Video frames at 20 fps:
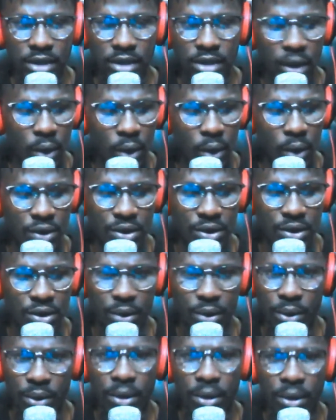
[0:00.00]

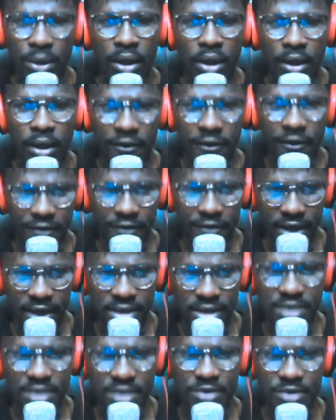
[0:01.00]
also
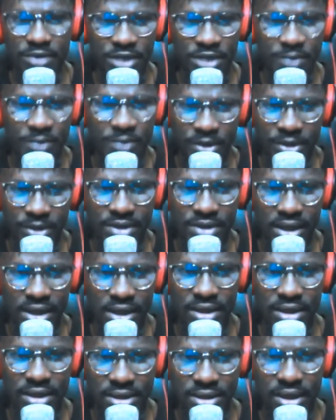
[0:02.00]
friends, music
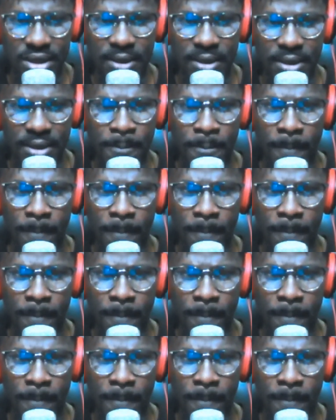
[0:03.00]
producers. Yeah.